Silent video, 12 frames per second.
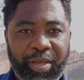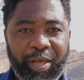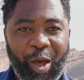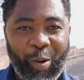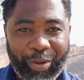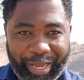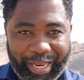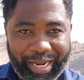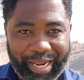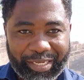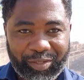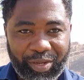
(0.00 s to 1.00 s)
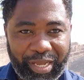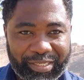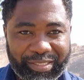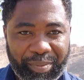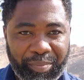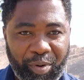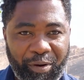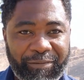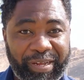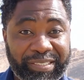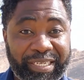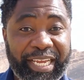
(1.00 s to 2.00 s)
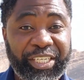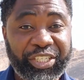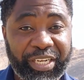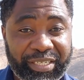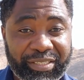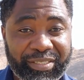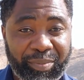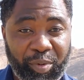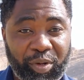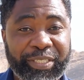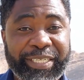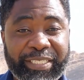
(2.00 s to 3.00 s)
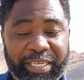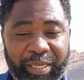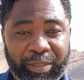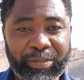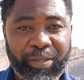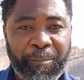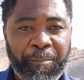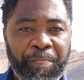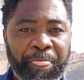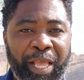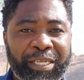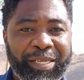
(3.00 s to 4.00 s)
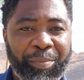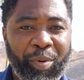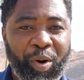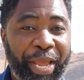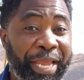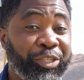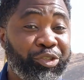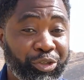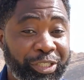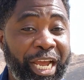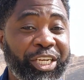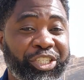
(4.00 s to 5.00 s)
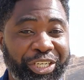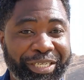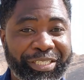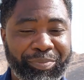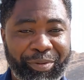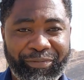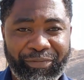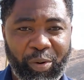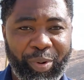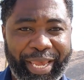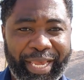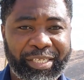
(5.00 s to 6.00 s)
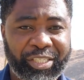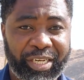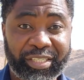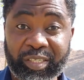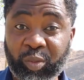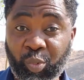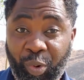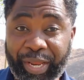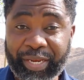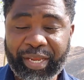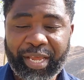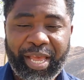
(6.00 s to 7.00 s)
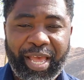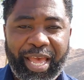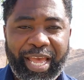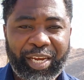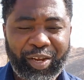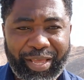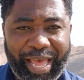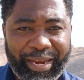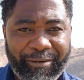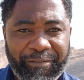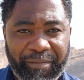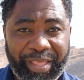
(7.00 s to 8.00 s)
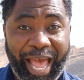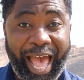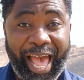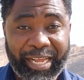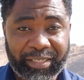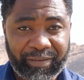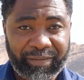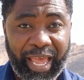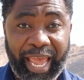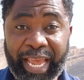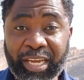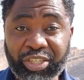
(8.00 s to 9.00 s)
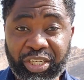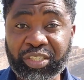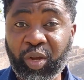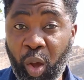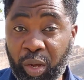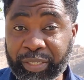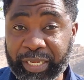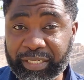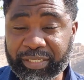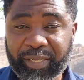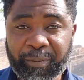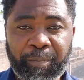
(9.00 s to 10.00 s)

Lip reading: Okay, let us look at some more foundation, some more details, some more introductions before we hit Genesis 1 and look at it from the eyes of the ancient audience.